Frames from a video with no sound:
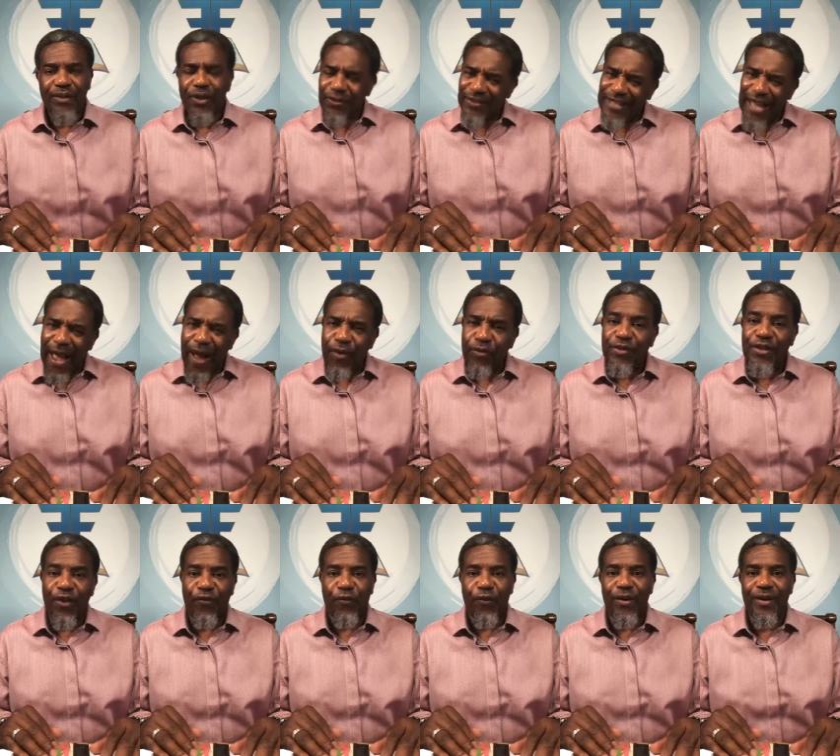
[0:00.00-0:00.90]
You
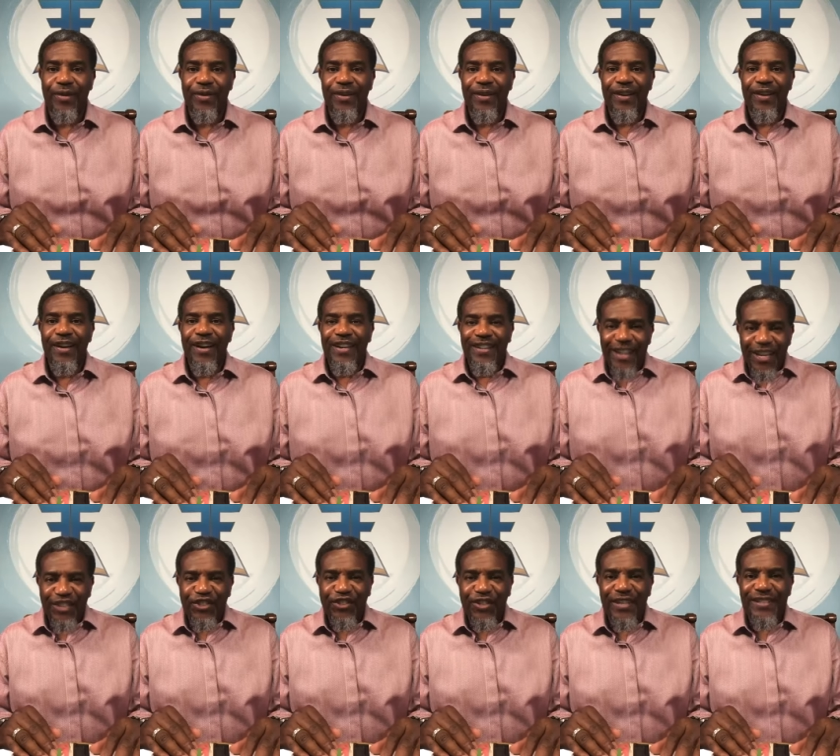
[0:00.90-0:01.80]
sound different.
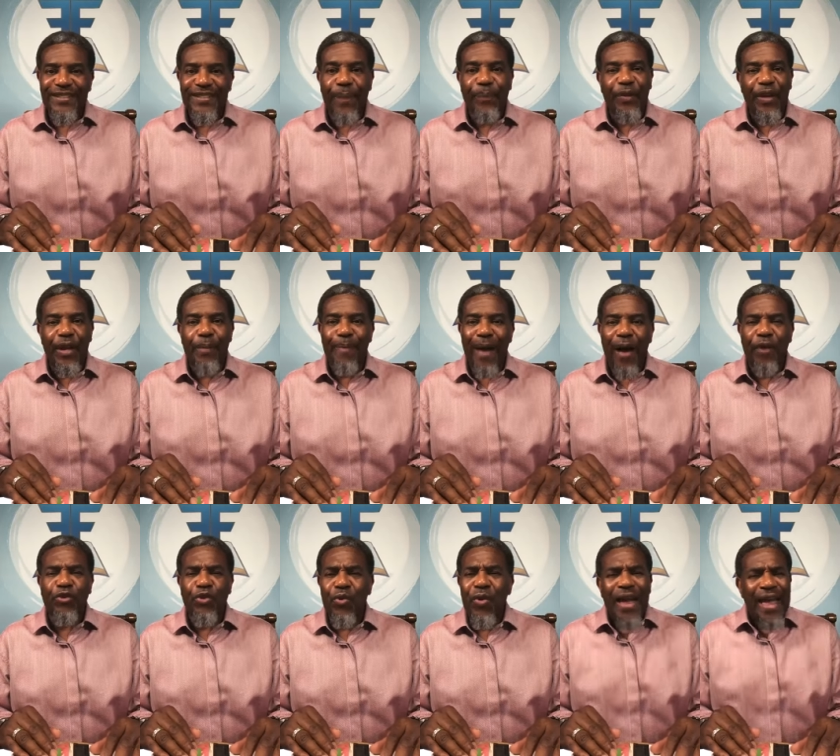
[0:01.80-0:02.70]
That's just something
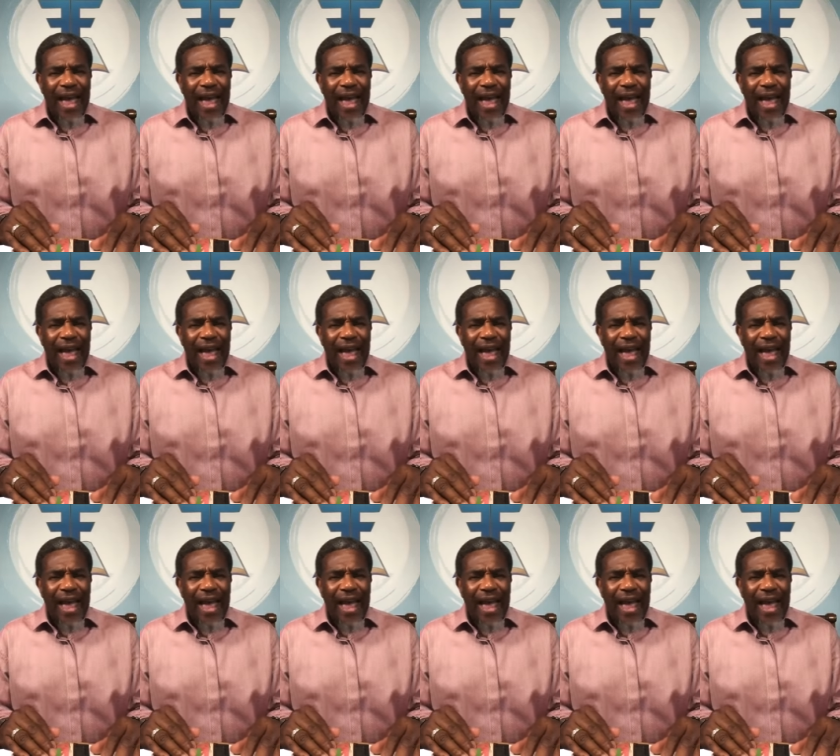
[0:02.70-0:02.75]
about you.